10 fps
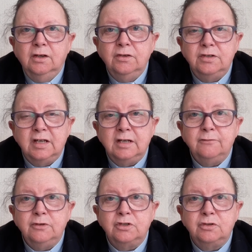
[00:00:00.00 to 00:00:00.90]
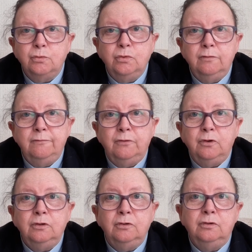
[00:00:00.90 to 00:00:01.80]
The service will
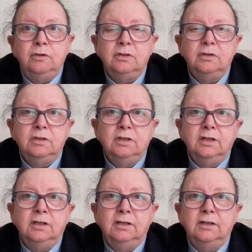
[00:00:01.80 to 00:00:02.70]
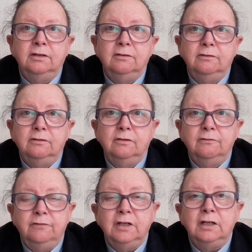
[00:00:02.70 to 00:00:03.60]
follow uh,
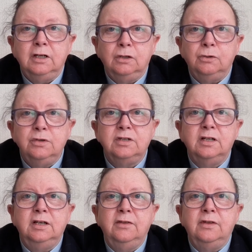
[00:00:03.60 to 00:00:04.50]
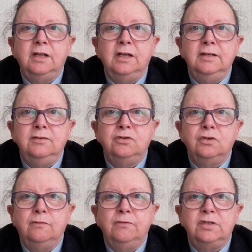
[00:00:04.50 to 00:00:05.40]
fairly closely the lines
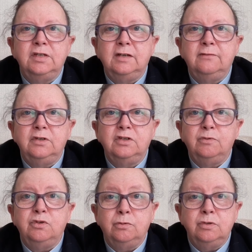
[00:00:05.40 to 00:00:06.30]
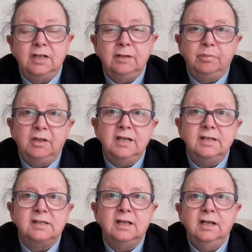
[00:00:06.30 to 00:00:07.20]
of the service, which will take
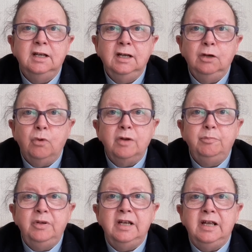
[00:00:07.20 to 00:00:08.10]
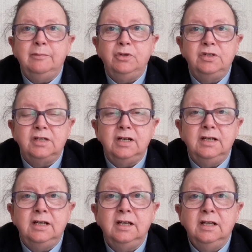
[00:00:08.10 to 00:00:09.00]
place at 1pm on
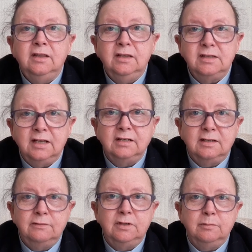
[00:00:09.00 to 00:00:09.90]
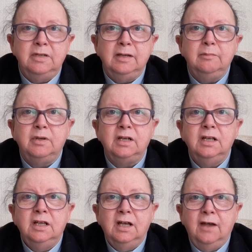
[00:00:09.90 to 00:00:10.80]
Sunday, the 6th of September
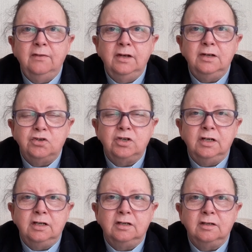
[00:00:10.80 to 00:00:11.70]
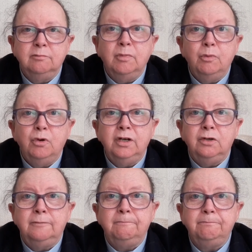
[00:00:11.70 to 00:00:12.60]
at the Knockshinnoch
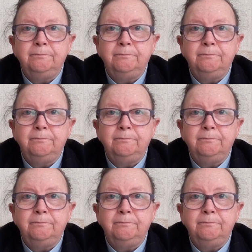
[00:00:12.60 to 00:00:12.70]
Memorial.